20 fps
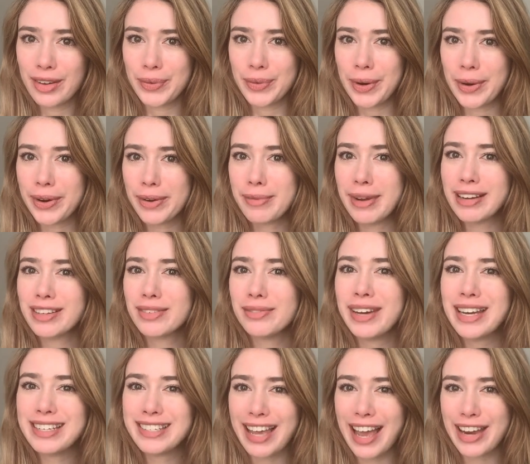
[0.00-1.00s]
Welcome back to
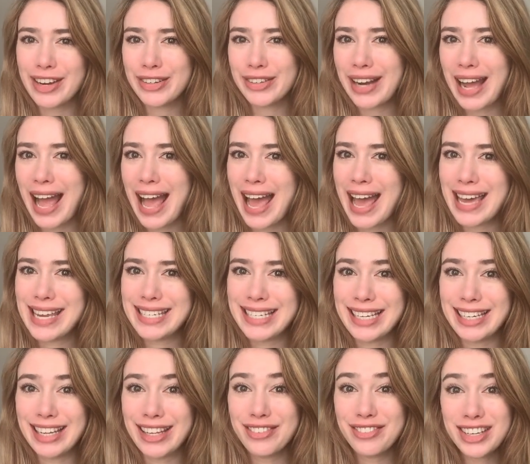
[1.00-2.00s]
my channel and
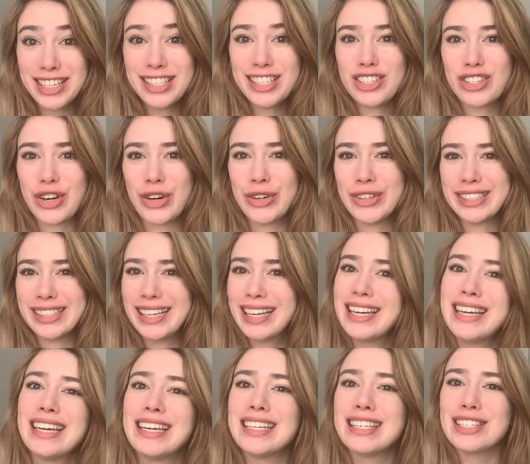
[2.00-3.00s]
another vintage haul.
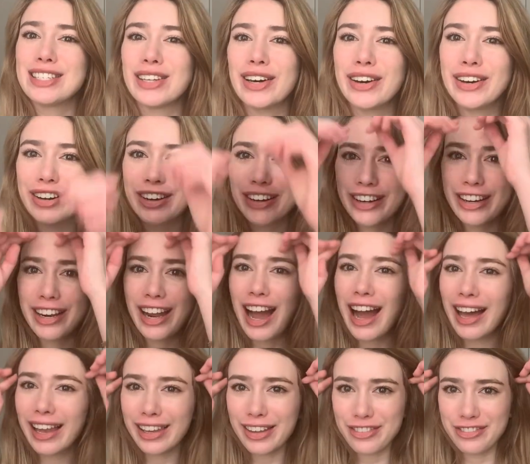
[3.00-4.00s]
So
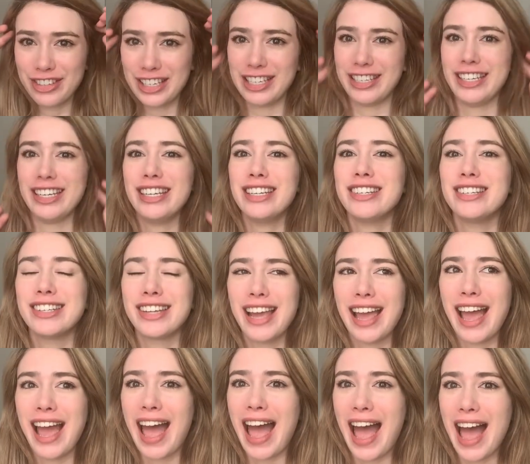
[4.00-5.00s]
I love vintage
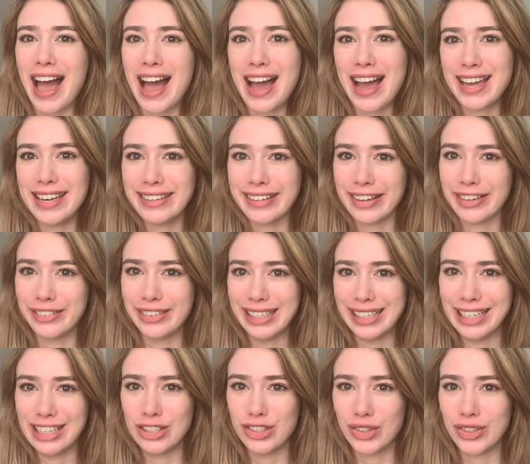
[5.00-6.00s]
and I
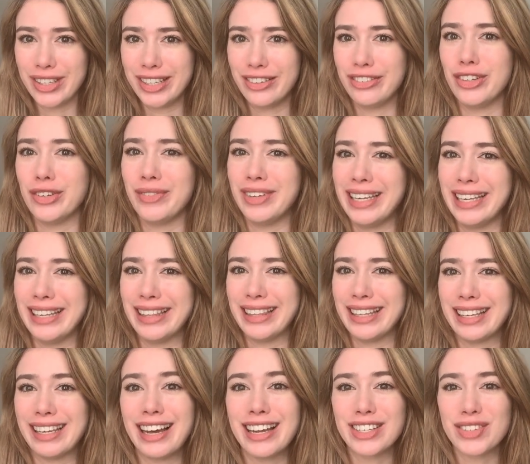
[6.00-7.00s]
really enjoyed filming
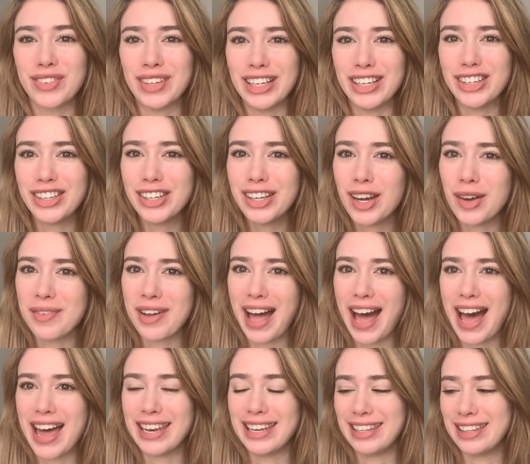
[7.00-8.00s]
the last video
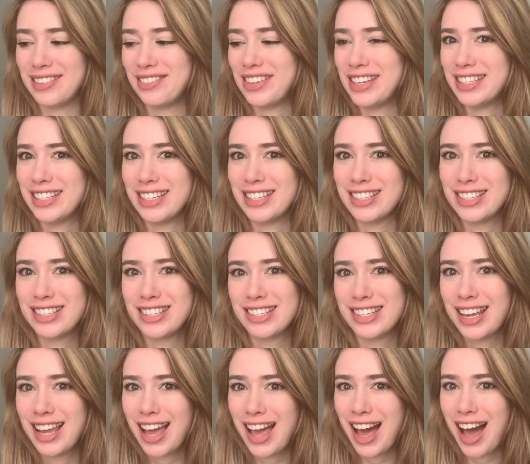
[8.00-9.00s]
about the vintage
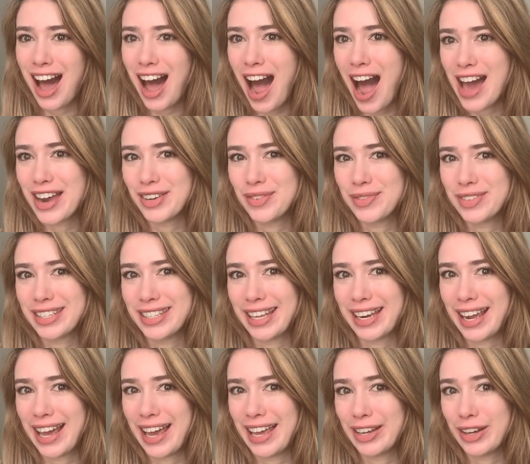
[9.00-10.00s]
items
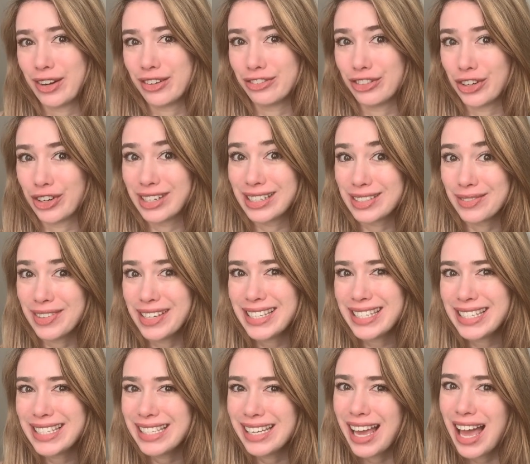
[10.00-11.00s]
that I got for Christmas.